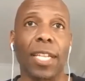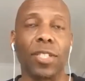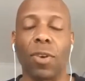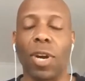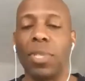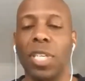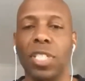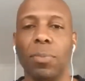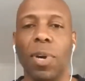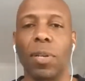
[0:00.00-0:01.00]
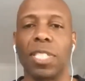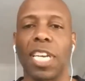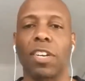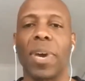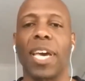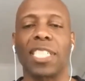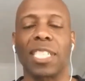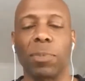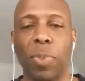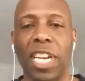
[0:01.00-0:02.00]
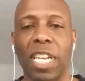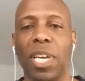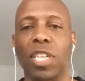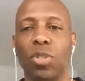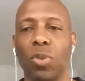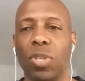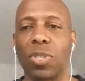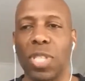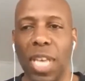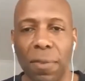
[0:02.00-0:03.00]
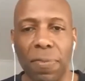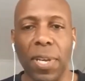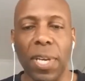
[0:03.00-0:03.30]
so I'm teaching them all these acrobatics. I'm spotting, making sure they're safe.